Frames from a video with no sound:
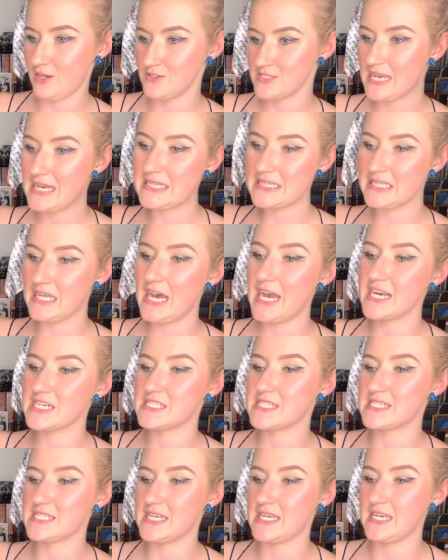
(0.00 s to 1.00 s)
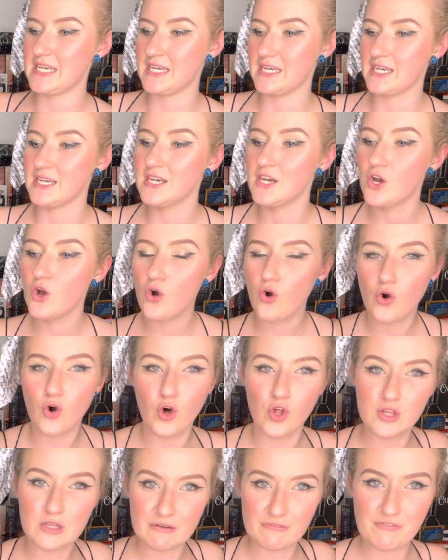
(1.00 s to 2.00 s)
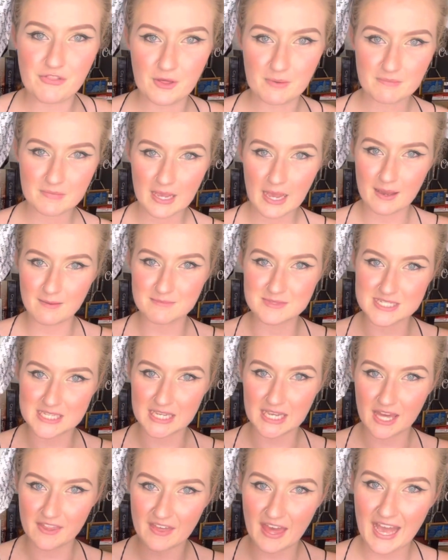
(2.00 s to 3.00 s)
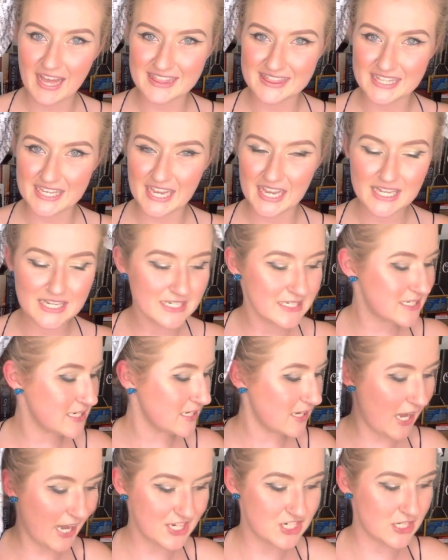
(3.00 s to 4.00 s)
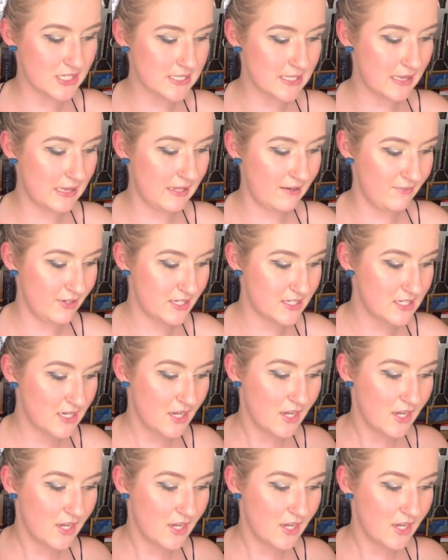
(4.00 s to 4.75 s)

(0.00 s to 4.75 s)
I liked seeing all of them come together at the end. I just love it.